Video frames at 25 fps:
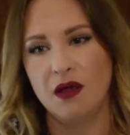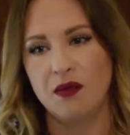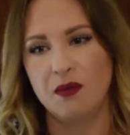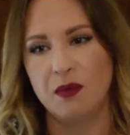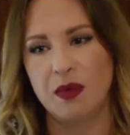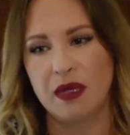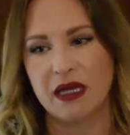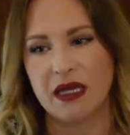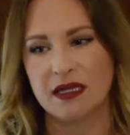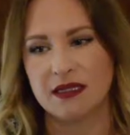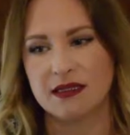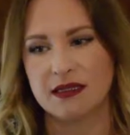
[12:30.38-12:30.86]

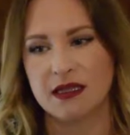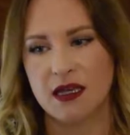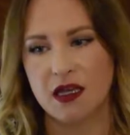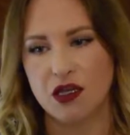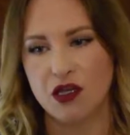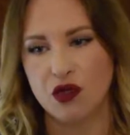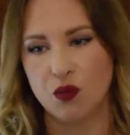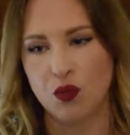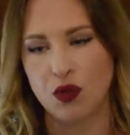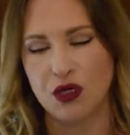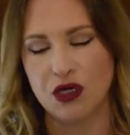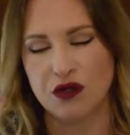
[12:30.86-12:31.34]
because
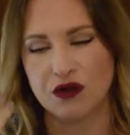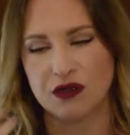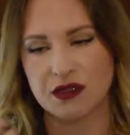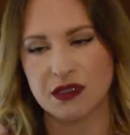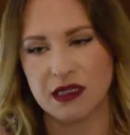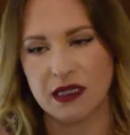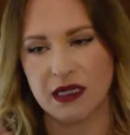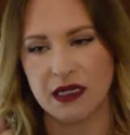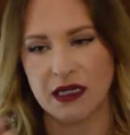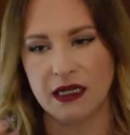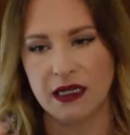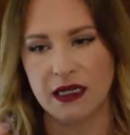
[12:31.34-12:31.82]
when your
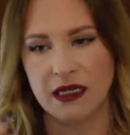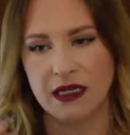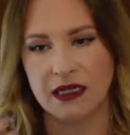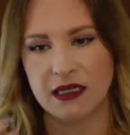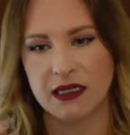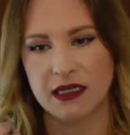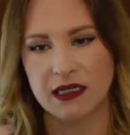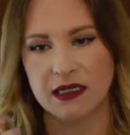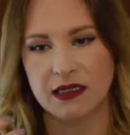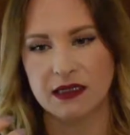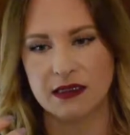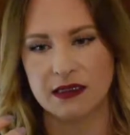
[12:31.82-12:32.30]
skin
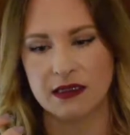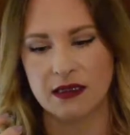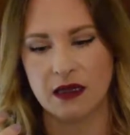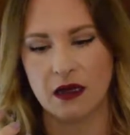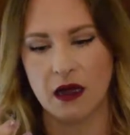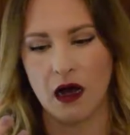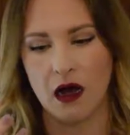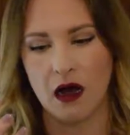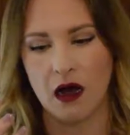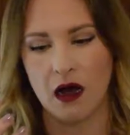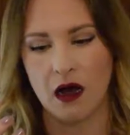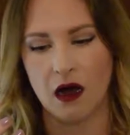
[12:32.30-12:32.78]
is
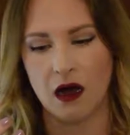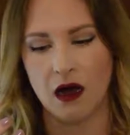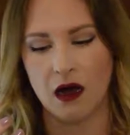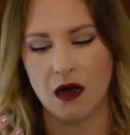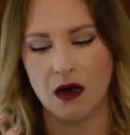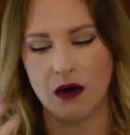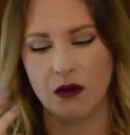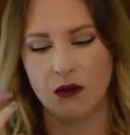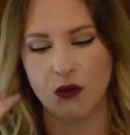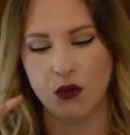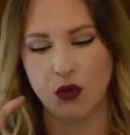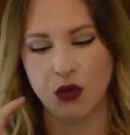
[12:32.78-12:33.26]

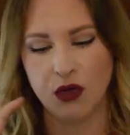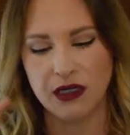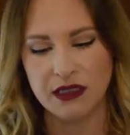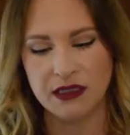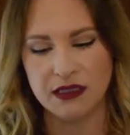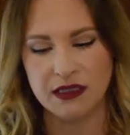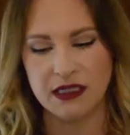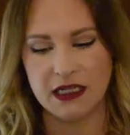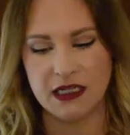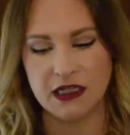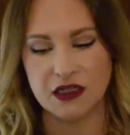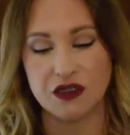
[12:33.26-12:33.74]

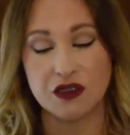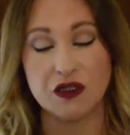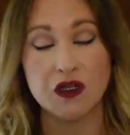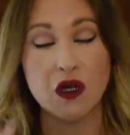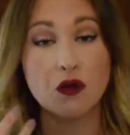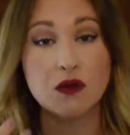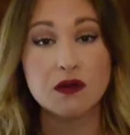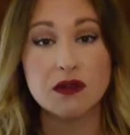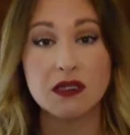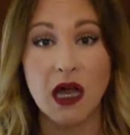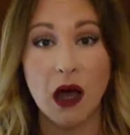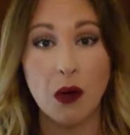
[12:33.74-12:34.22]
moist, it
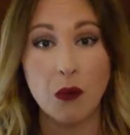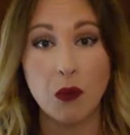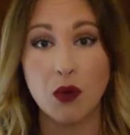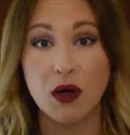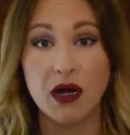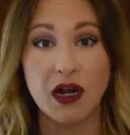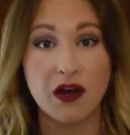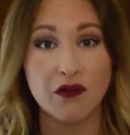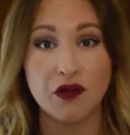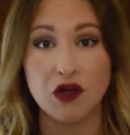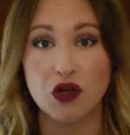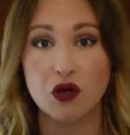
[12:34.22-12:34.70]
soaks up
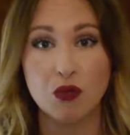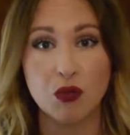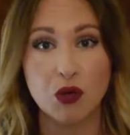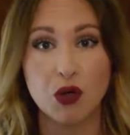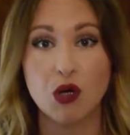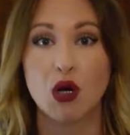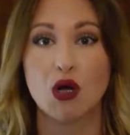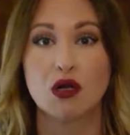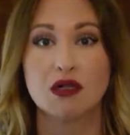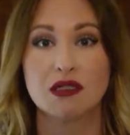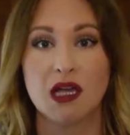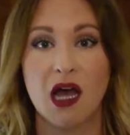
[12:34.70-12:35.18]
whatever you
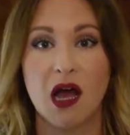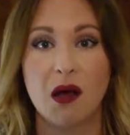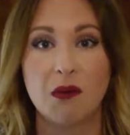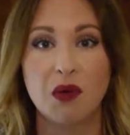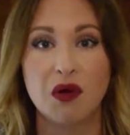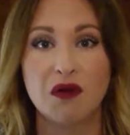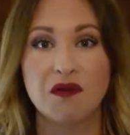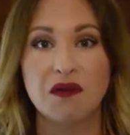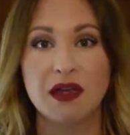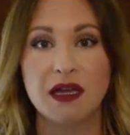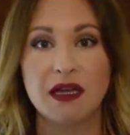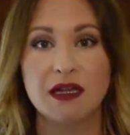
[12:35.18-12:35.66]
put on top
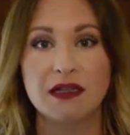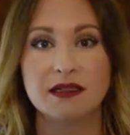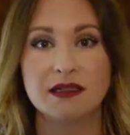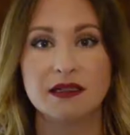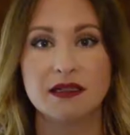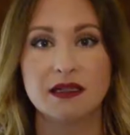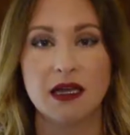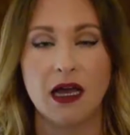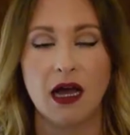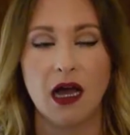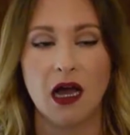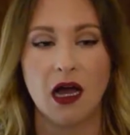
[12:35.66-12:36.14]
of
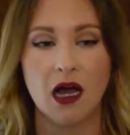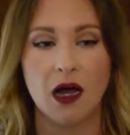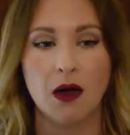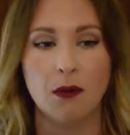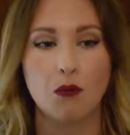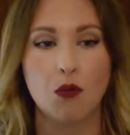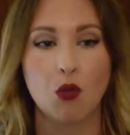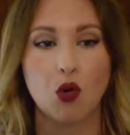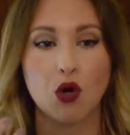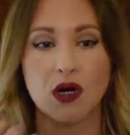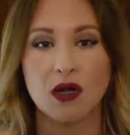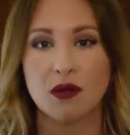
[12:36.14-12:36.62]
it
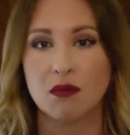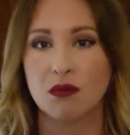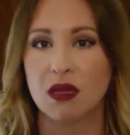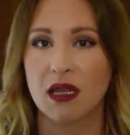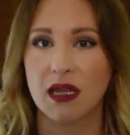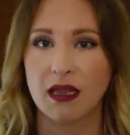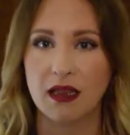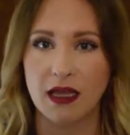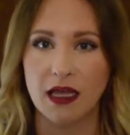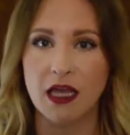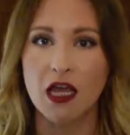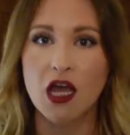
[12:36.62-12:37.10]
more
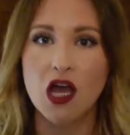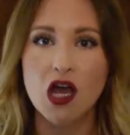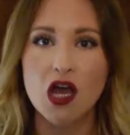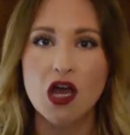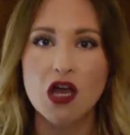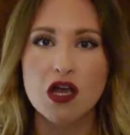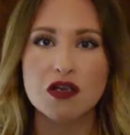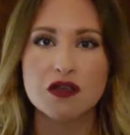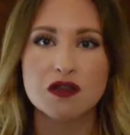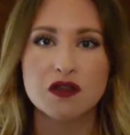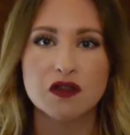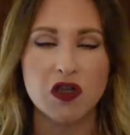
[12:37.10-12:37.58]
completely.
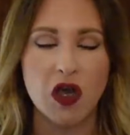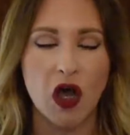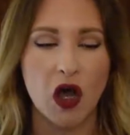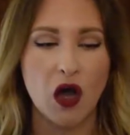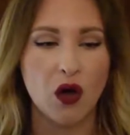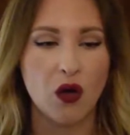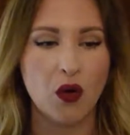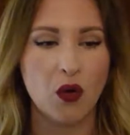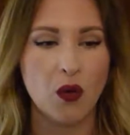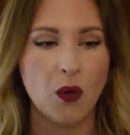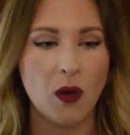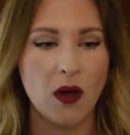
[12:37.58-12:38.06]

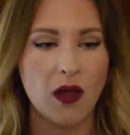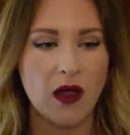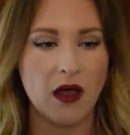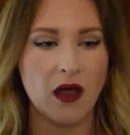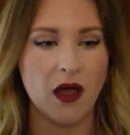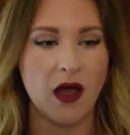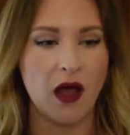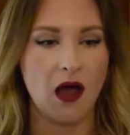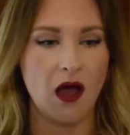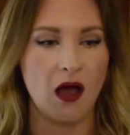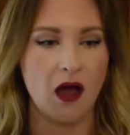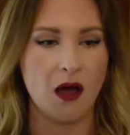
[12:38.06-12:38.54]
So
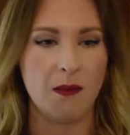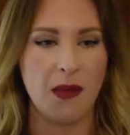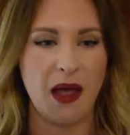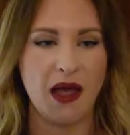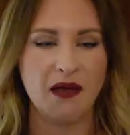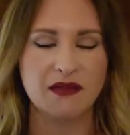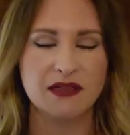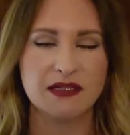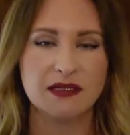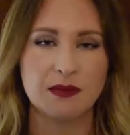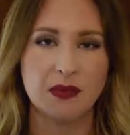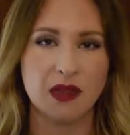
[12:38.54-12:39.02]

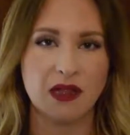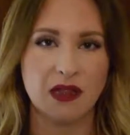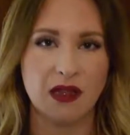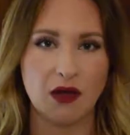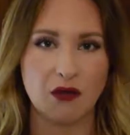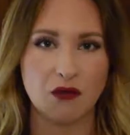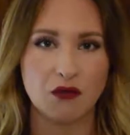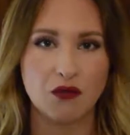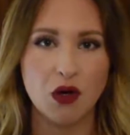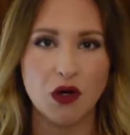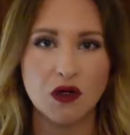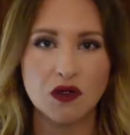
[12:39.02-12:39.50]
having something
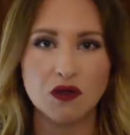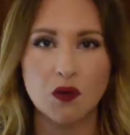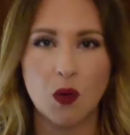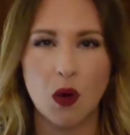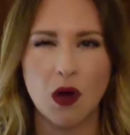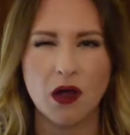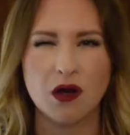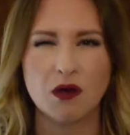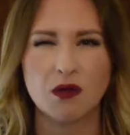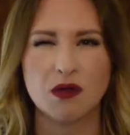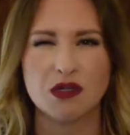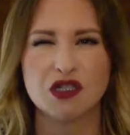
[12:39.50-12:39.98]
like
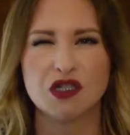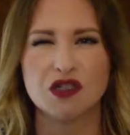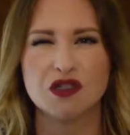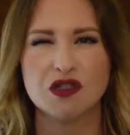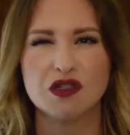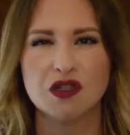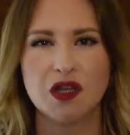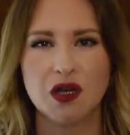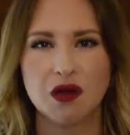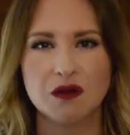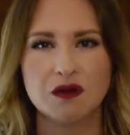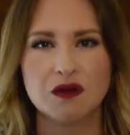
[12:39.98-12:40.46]
rosewater, which is
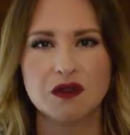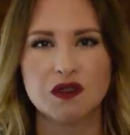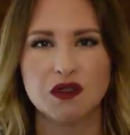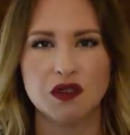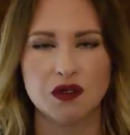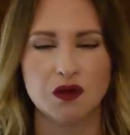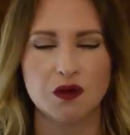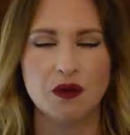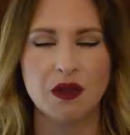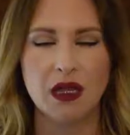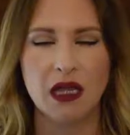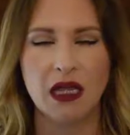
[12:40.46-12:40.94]
so
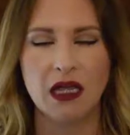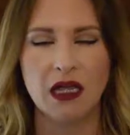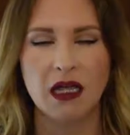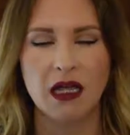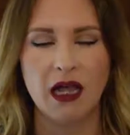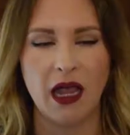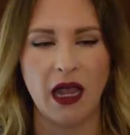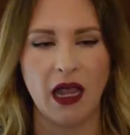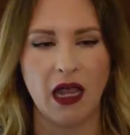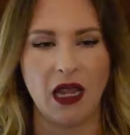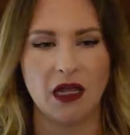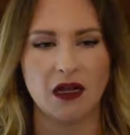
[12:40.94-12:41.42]

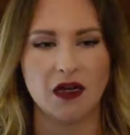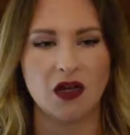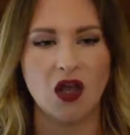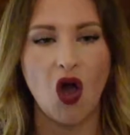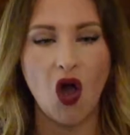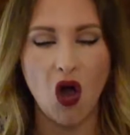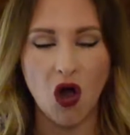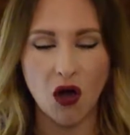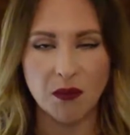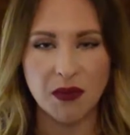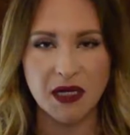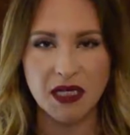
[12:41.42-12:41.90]
soothing and
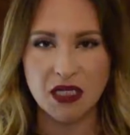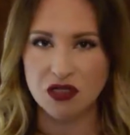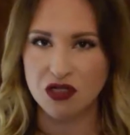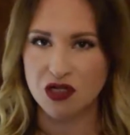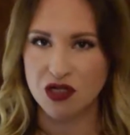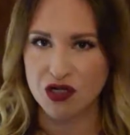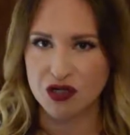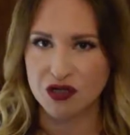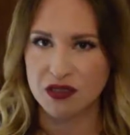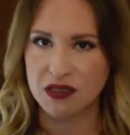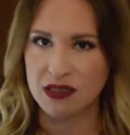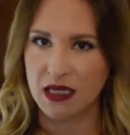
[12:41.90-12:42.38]
calming
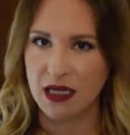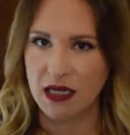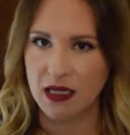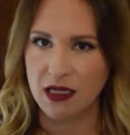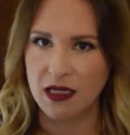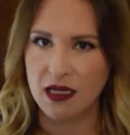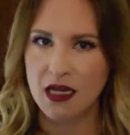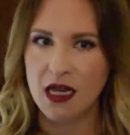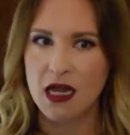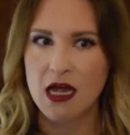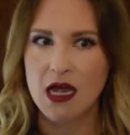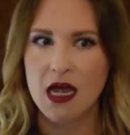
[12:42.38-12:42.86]
to your
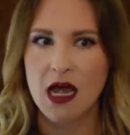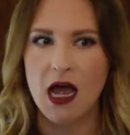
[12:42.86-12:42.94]
skin,